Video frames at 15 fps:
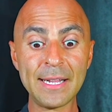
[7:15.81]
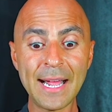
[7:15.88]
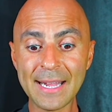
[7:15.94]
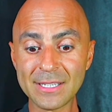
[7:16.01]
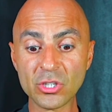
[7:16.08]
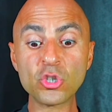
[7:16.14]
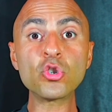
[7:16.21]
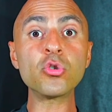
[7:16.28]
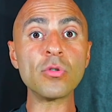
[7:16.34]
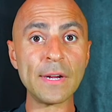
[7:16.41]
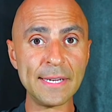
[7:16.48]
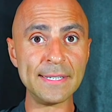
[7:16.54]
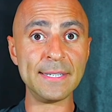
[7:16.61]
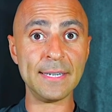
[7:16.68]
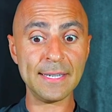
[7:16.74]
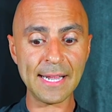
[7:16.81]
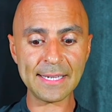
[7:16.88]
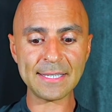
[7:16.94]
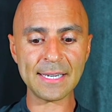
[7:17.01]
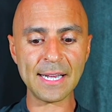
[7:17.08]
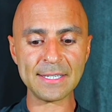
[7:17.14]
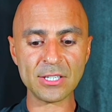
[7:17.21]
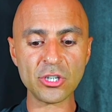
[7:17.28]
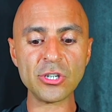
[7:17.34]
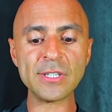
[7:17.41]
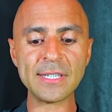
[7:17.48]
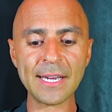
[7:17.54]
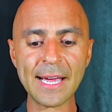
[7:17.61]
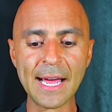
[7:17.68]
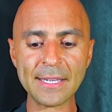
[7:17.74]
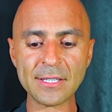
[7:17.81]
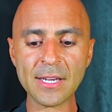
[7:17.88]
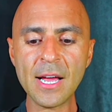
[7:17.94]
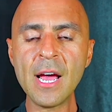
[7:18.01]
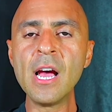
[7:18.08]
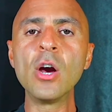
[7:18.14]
that is crazy. That's as good as it gets.